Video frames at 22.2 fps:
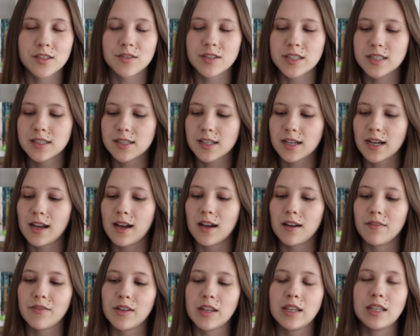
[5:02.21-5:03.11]
series that I
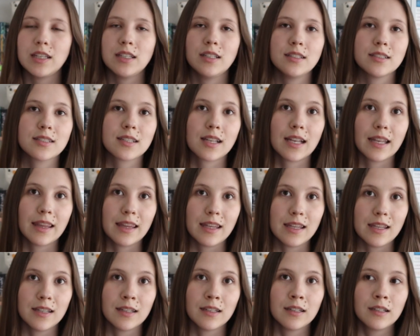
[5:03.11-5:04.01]
have is
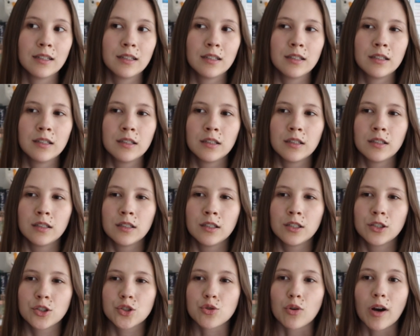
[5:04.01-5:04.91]
the
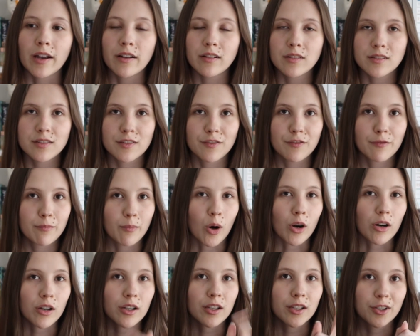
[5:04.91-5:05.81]
Trials of
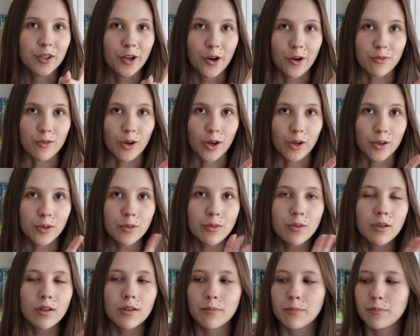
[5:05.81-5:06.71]
Morrigan
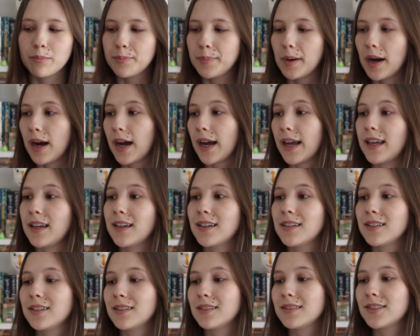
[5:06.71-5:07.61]
Crow
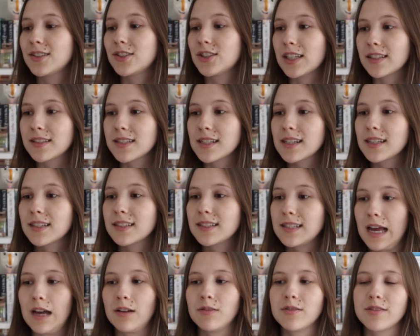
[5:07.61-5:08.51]
by Jessica
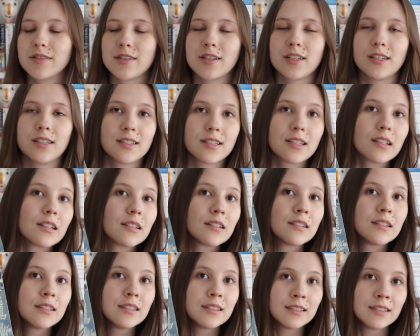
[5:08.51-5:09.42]
Townsend.
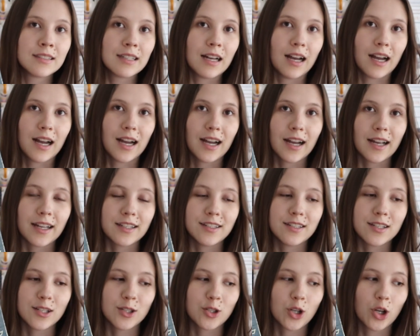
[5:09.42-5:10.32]
I
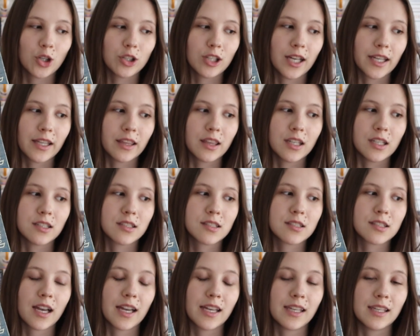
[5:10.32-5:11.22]
did not like
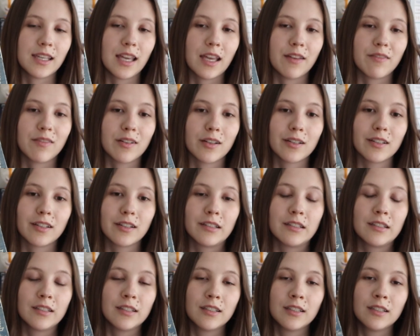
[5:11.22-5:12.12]
this. I gave
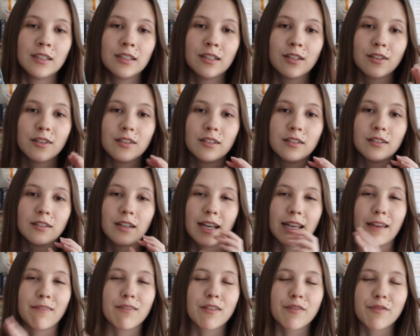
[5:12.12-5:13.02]

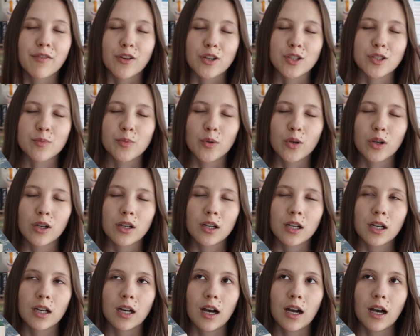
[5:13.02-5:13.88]
the first book